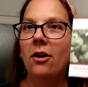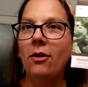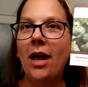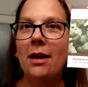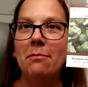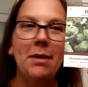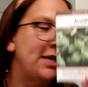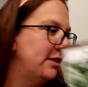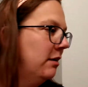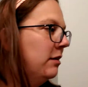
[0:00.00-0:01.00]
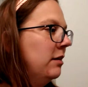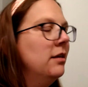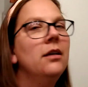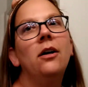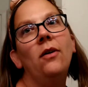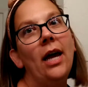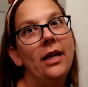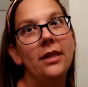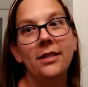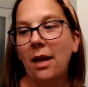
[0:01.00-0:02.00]
Okay, basil. Okay,
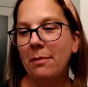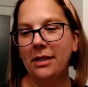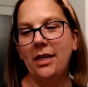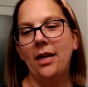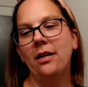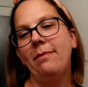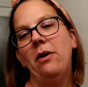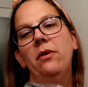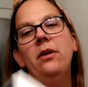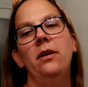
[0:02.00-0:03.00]
this I'm excited about.